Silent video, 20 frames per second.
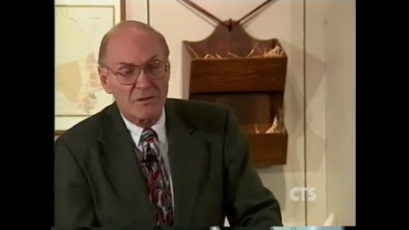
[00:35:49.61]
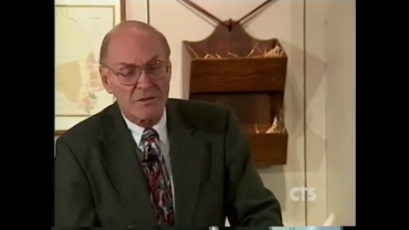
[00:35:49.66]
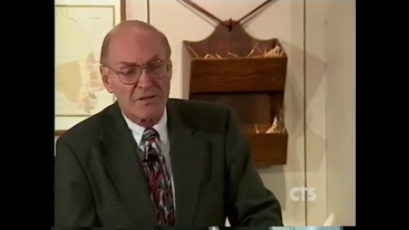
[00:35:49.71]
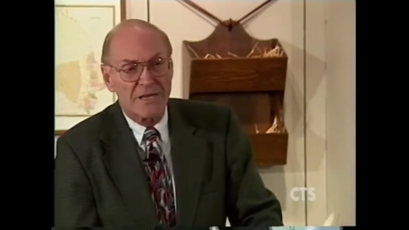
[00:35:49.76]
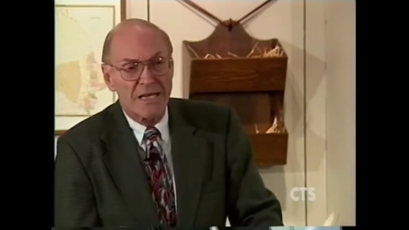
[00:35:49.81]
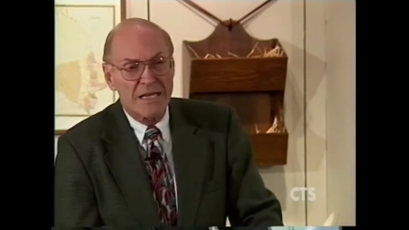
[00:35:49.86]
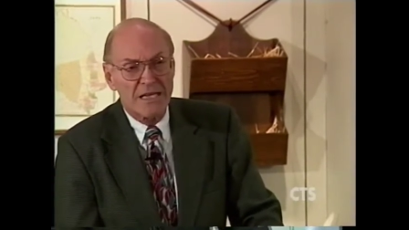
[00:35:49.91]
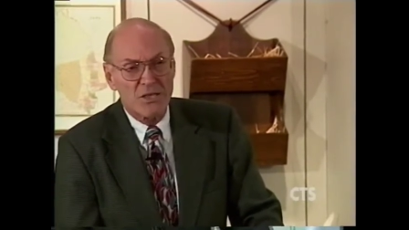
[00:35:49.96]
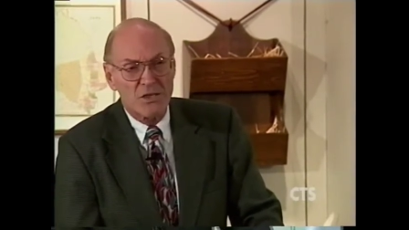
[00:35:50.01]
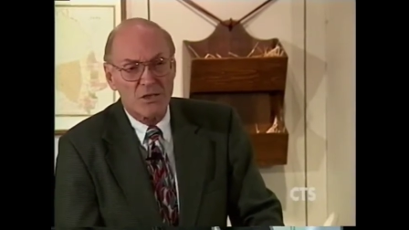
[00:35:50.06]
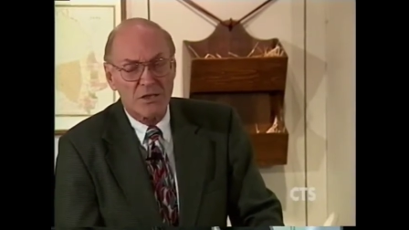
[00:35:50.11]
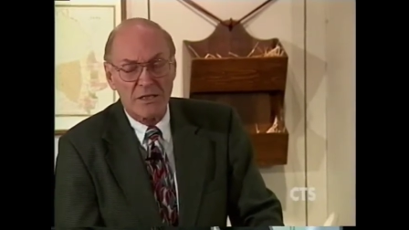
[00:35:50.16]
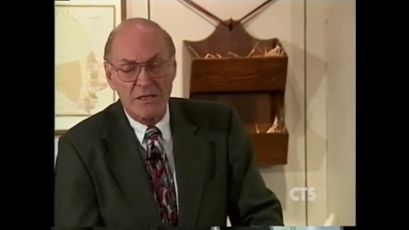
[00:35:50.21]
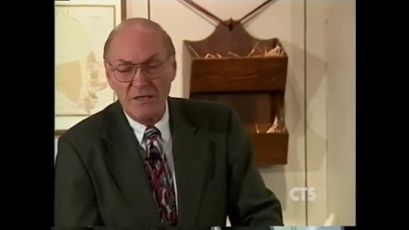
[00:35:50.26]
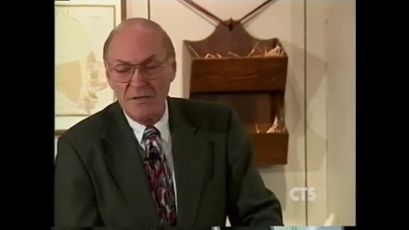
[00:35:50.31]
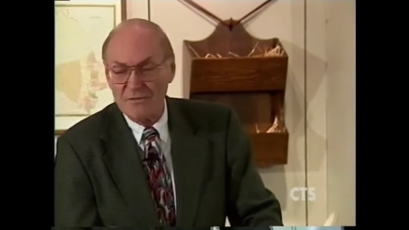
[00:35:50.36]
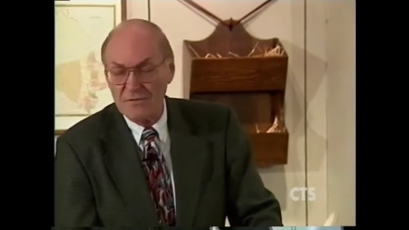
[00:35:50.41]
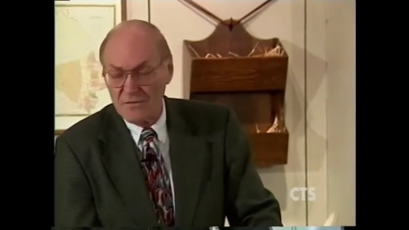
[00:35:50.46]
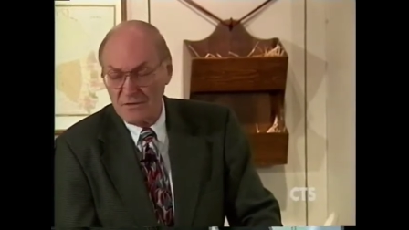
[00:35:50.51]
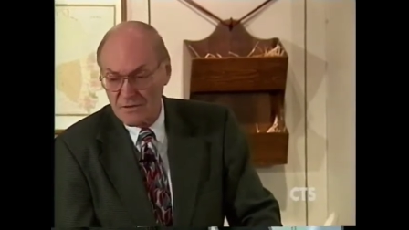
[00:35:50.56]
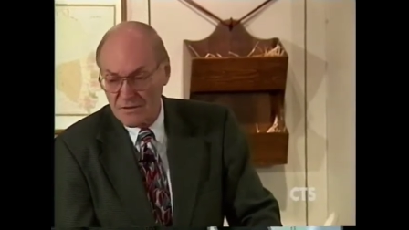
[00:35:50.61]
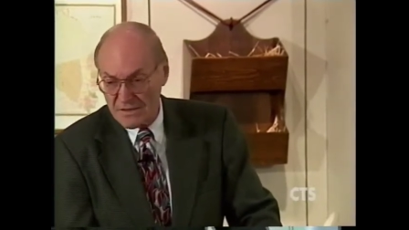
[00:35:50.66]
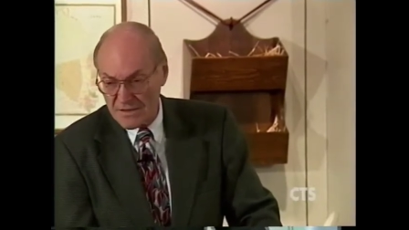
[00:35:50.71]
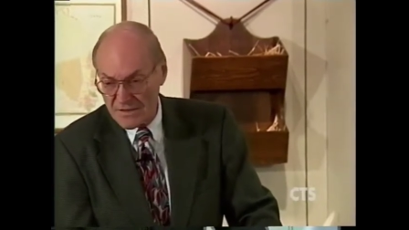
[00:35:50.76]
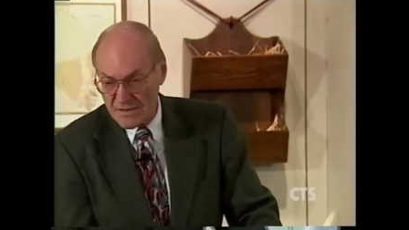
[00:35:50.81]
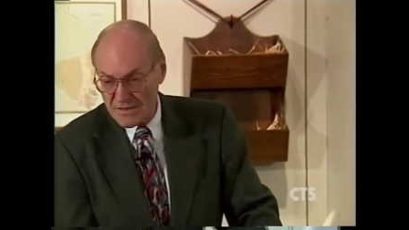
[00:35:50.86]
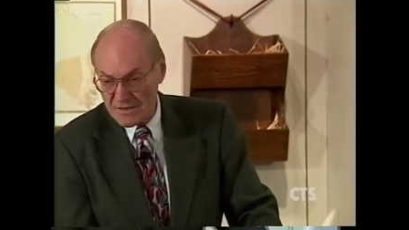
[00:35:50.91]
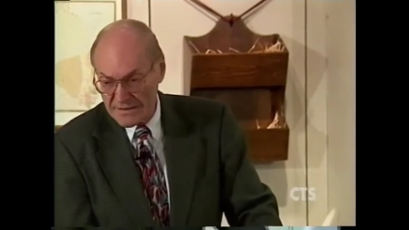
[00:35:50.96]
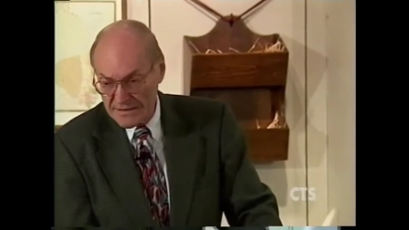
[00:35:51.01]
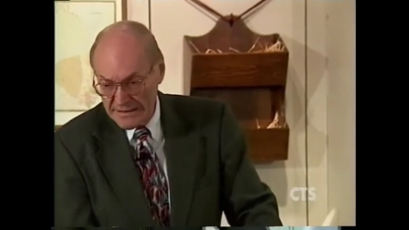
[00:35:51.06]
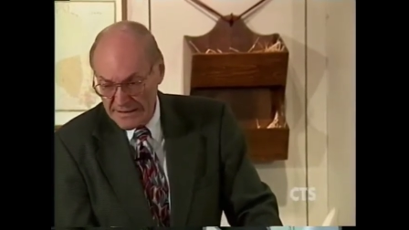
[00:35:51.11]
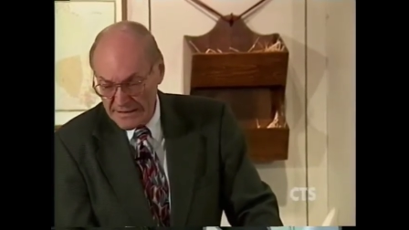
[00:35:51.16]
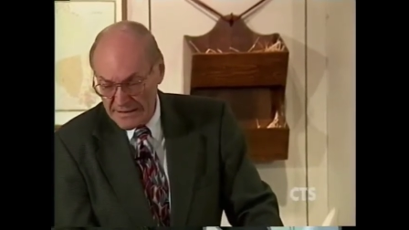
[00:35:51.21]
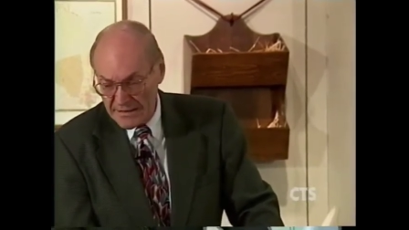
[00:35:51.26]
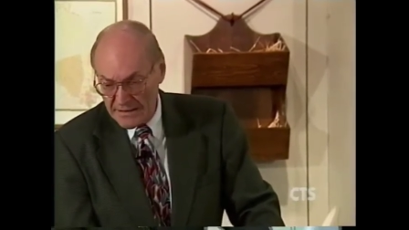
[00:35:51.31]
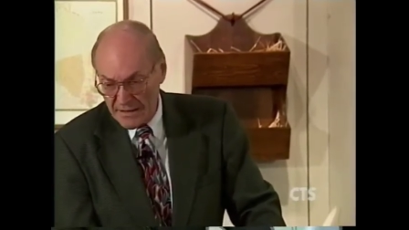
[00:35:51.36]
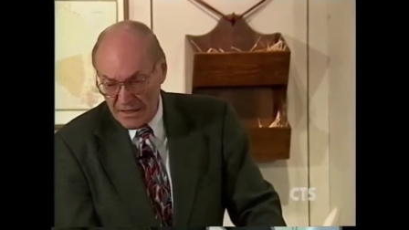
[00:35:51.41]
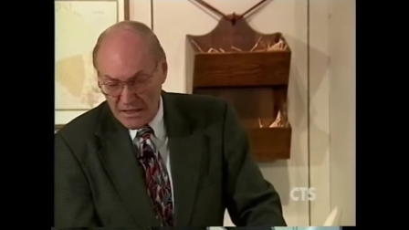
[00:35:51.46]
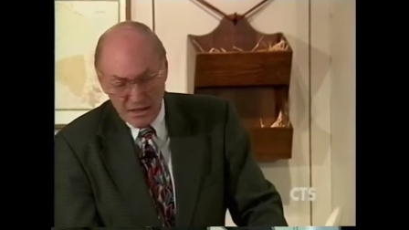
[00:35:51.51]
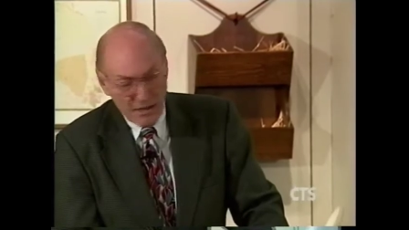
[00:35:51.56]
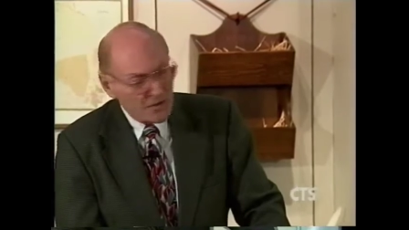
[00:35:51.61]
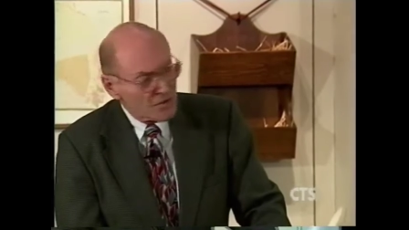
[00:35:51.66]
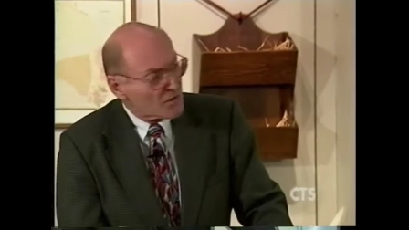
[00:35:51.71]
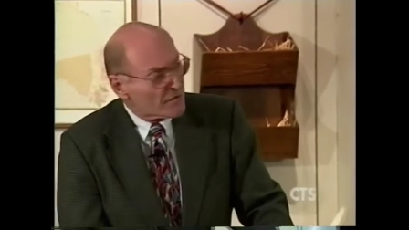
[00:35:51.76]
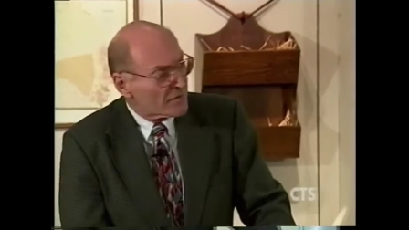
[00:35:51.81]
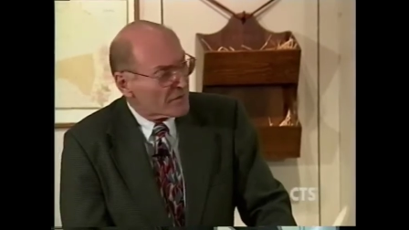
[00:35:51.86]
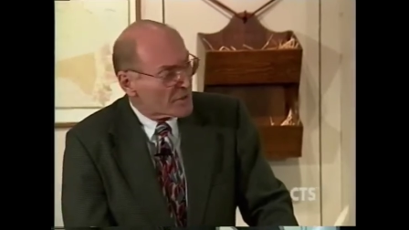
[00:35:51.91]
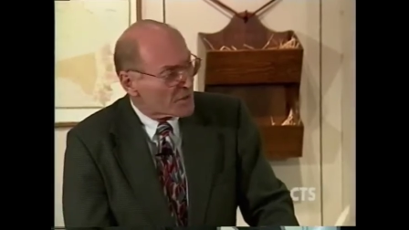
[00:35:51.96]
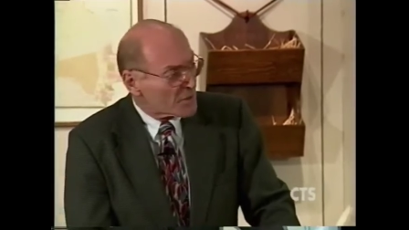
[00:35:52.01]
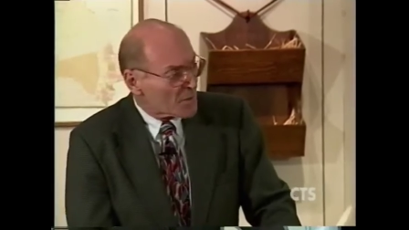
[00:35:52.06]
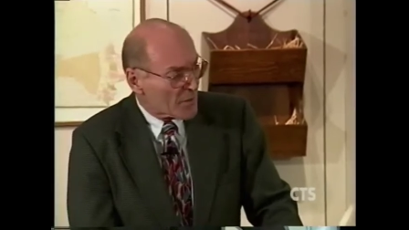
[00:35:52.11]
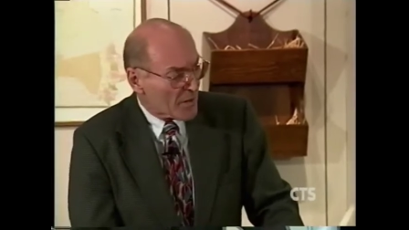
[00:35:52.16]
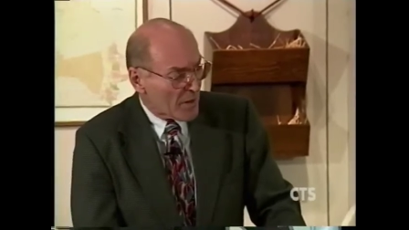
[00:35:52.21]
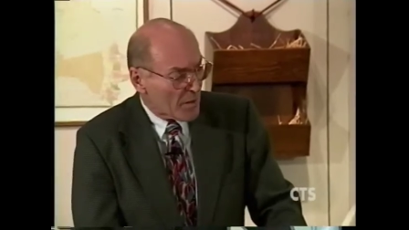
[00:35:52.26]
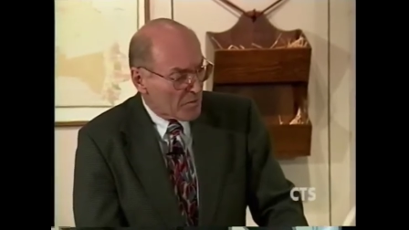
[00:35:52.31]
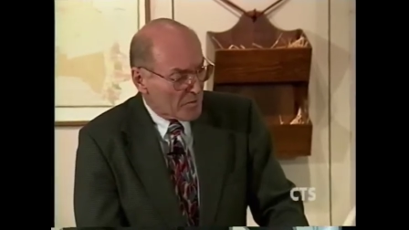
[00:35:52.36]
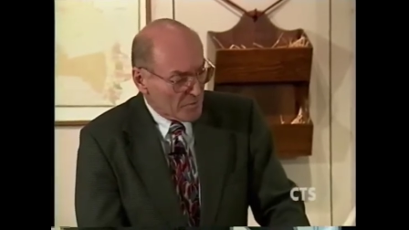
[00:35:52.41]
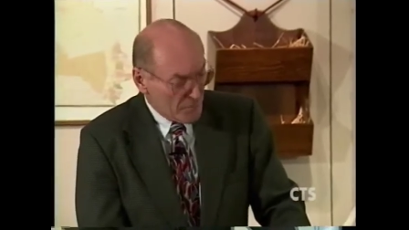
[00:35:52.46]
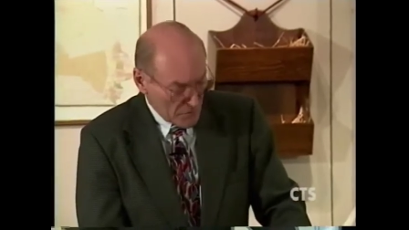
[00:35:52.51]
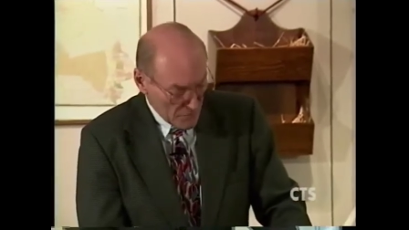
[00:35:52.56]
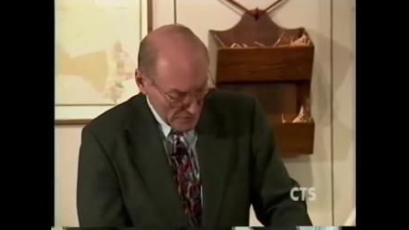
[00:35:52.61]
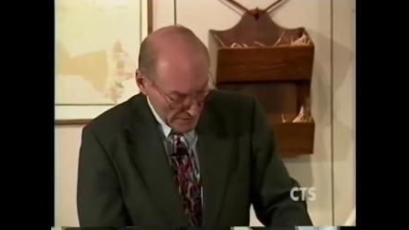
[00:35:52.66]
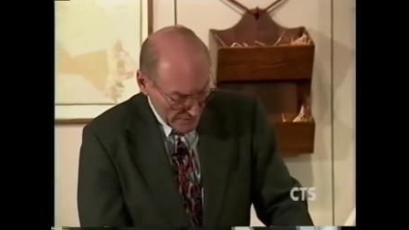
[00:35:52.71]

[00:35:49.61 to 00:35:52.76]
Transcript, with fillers: internationally for his knowledge of this problem, who